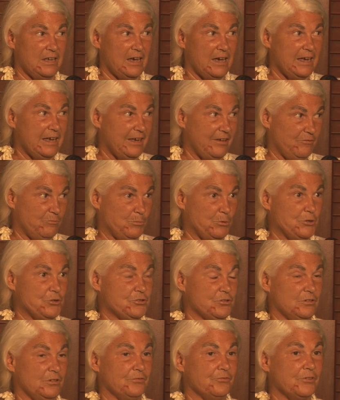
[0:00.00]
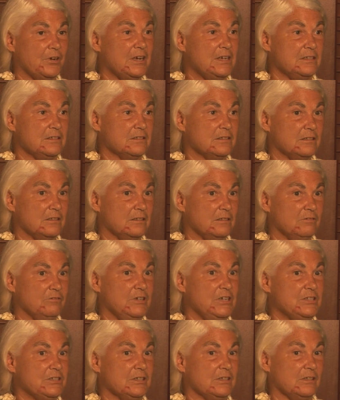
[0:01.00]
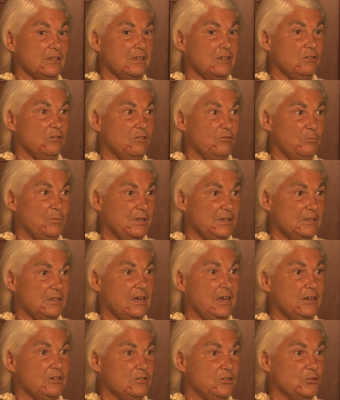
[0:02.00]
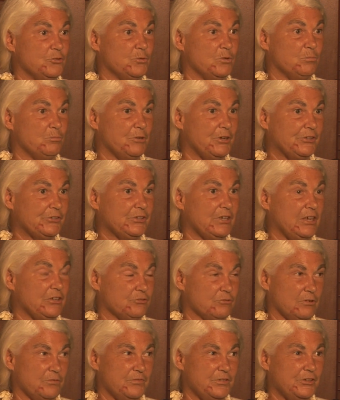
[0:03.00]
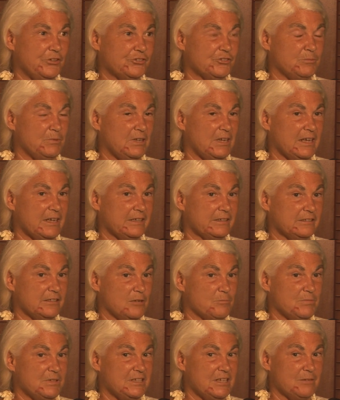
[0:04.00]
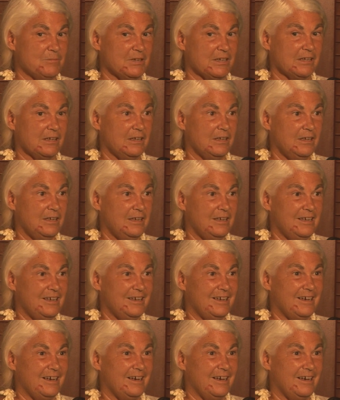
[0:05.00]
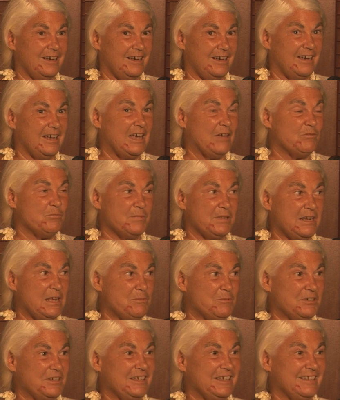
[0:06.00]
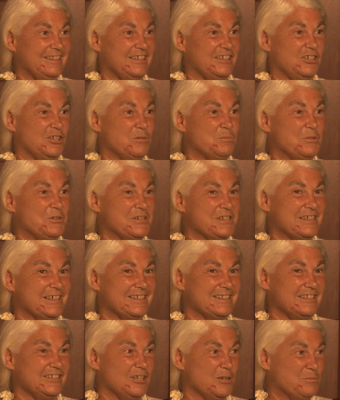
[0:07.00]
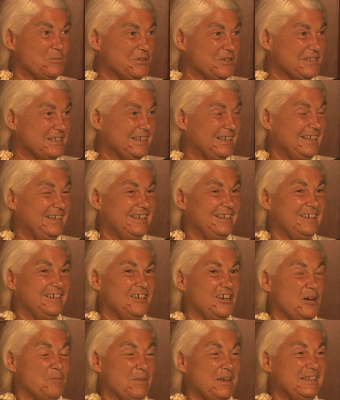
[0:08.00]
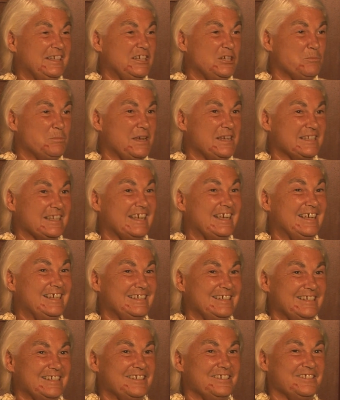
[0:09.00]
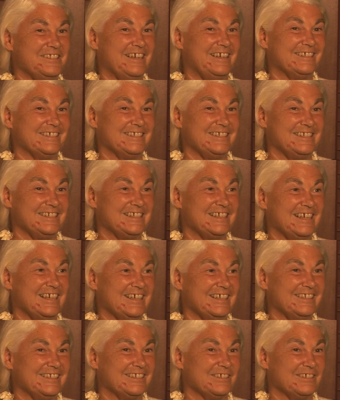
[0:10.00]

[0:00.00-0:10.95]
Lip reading: I have personal friends recently who have been diagnosed with breast cancer. It feels to me like it's an epidemic. I haven't been able to get the numbers because the numbers on my database end in 2010,